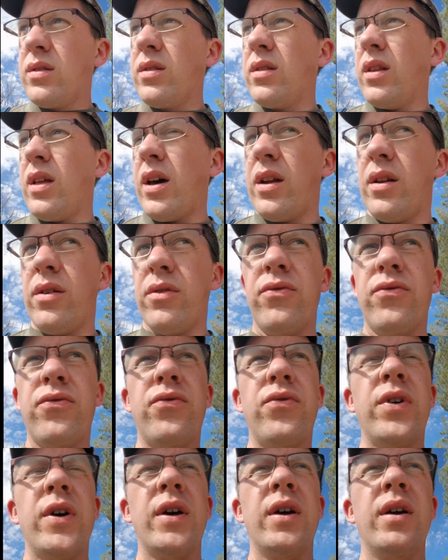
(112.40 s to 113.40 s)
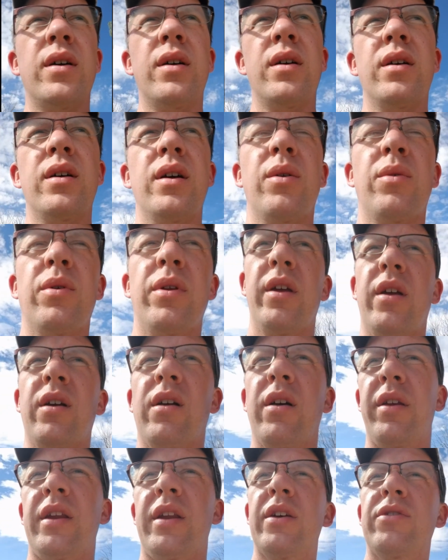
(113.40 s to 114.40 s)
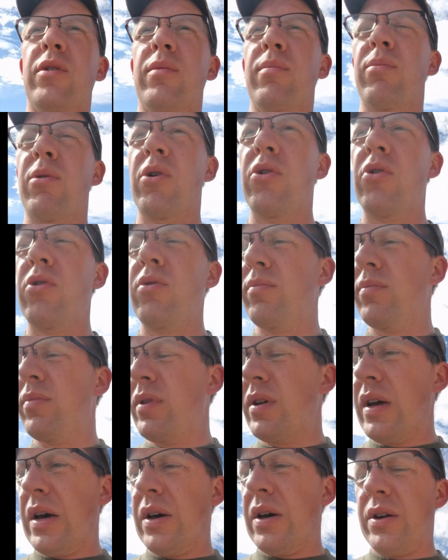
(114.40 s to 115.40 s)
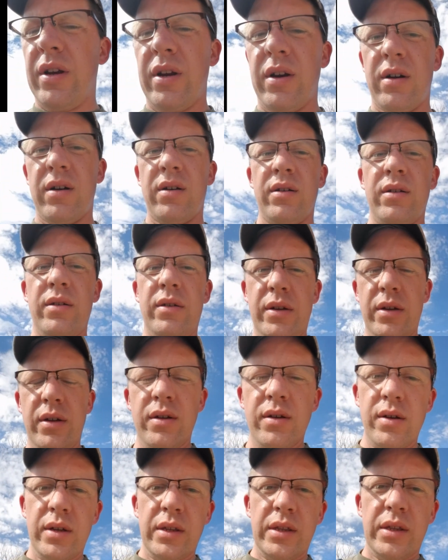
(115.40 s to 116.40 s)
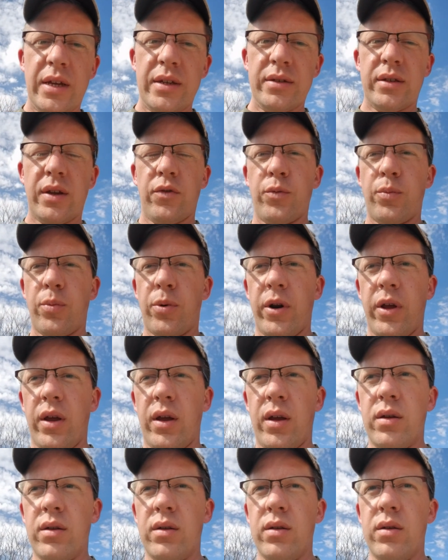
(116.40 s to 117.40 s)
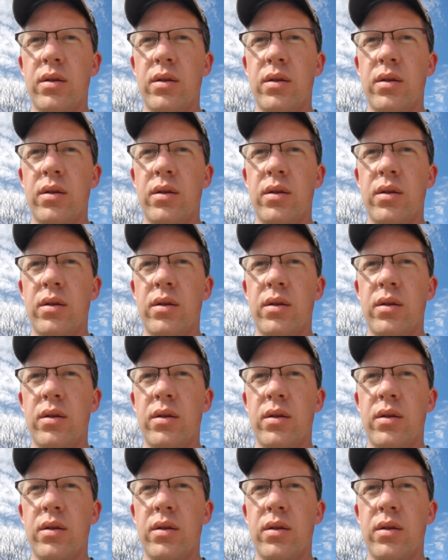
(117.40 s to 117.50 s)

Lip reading: a lot of, what do they call it, desert broom out here. That stuff's pretty